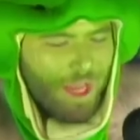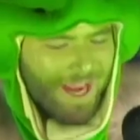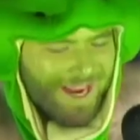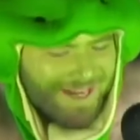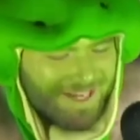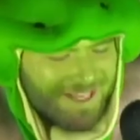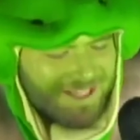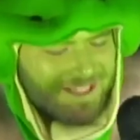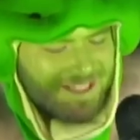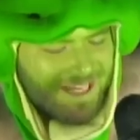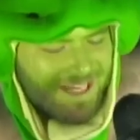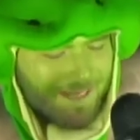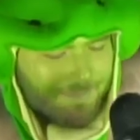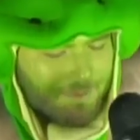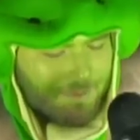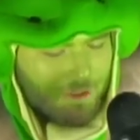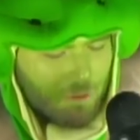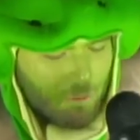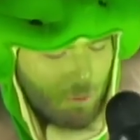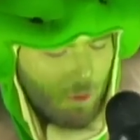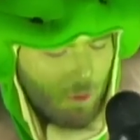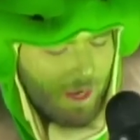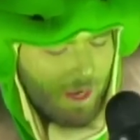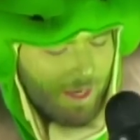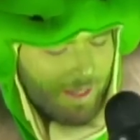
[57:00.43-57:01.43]
Anytime
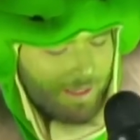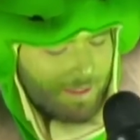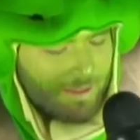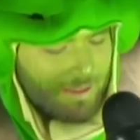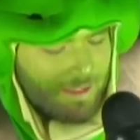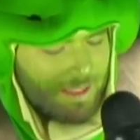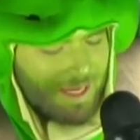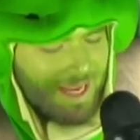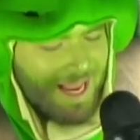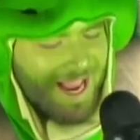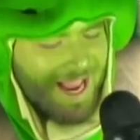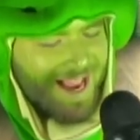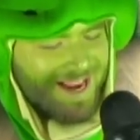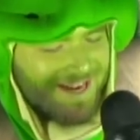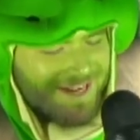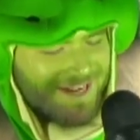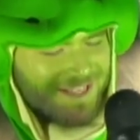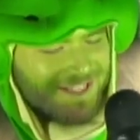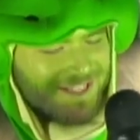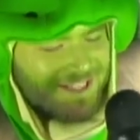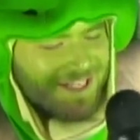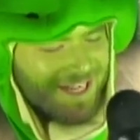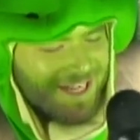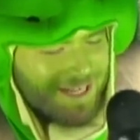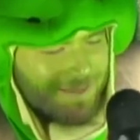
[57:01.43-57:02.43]
you want,
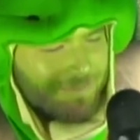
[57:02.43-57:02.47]
God,